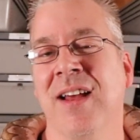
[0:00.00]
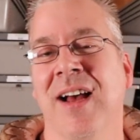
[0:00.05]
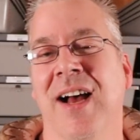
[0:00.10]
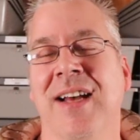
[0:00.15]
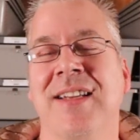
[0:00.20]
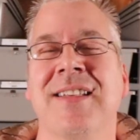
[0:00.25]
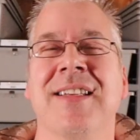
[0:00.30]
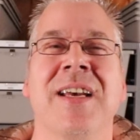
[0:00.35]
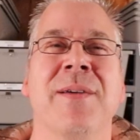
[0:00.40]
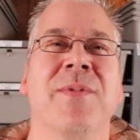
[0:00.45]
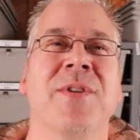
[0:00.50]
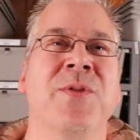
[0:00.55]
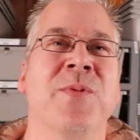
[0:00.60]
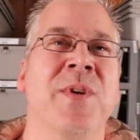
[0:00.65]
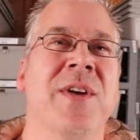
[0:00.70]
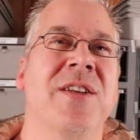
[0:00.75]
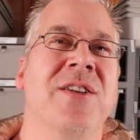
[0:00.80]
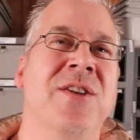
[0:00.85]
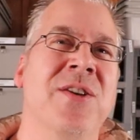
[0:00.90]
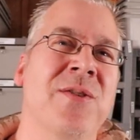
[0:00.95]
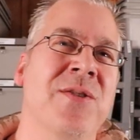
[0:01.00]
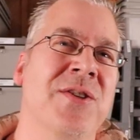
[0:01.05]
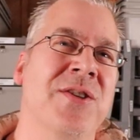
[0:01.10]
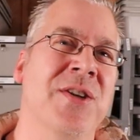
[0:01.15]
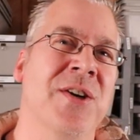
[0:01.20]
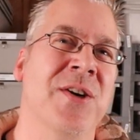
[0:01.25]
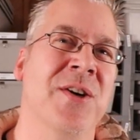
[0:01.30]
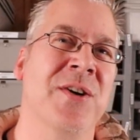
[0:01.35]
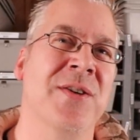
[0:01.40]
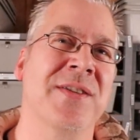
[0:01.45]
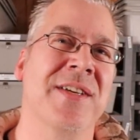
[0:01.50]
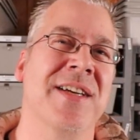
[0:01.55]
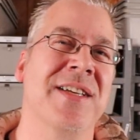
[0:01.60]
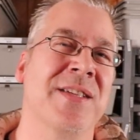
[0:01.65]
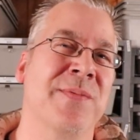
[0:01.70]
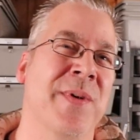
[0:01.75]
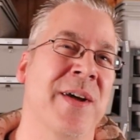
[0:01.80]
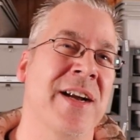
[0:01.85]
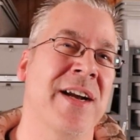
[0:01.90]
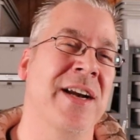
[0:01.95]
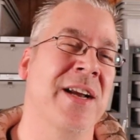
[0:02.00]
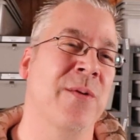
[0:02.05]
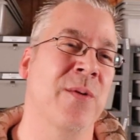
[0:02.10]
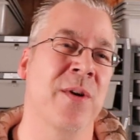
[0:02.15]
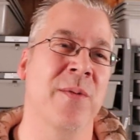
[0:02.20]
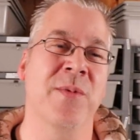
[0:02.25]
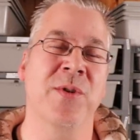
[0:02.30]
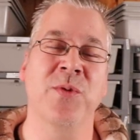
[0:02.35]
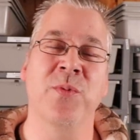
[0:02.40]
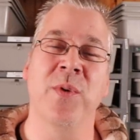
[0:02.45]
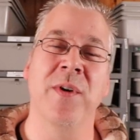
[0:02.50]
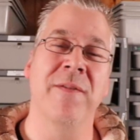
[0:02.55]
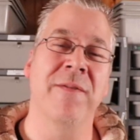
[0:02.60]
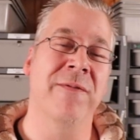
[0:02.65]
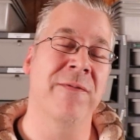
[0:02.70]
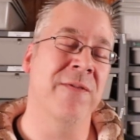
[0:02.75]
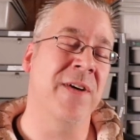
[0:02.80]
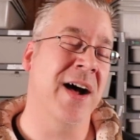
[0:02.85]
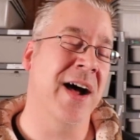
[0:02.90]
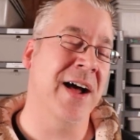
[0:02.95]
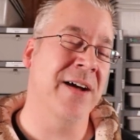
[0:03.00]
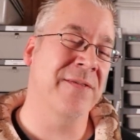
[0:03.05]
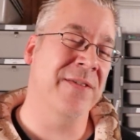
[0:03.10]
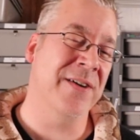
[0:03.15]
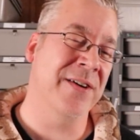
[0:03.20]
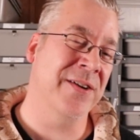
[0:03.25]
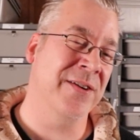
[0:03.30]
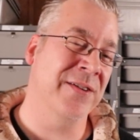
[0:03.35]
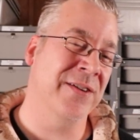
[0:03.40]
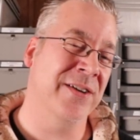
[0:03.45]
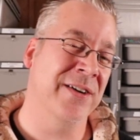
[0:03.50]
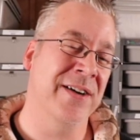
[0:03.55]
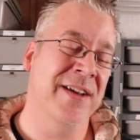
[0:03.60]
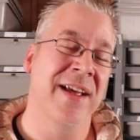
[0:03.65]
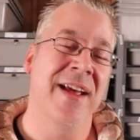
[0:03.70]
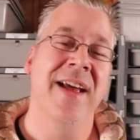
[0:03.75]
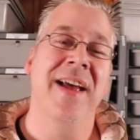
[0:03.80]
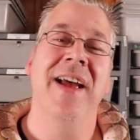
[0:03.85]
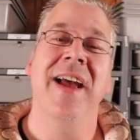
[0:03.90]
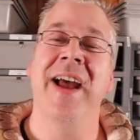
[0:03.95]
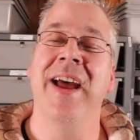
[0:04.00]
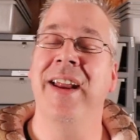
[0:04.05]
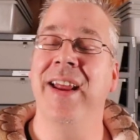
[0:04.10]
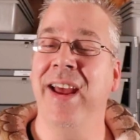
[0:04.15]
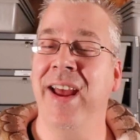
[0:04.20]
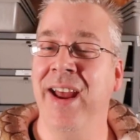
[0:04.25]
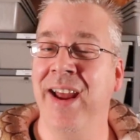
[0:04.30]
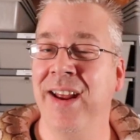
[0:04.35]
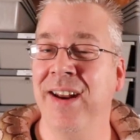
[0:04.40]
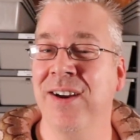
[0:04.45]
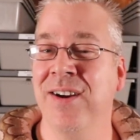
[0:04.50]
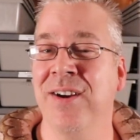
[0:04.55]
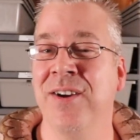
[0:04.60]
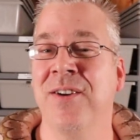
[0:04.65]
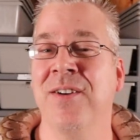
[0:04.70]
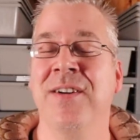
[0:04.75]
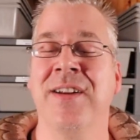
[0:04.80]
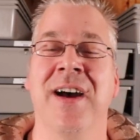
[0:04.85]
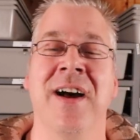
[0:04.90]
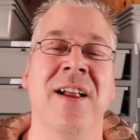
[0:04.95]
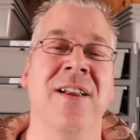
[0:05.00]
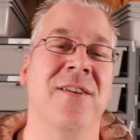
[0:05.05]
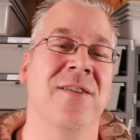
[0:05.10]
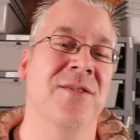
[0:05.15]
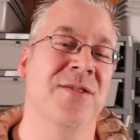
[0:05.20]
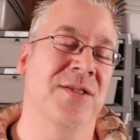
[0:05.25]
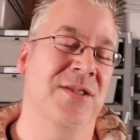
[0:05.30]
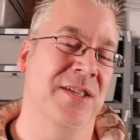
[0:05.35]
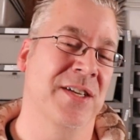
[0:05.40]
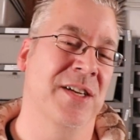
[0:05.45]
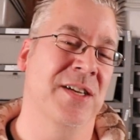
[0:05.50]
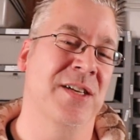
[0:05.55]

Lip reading: I say between two shows, I spend anywhere between $500 and $800.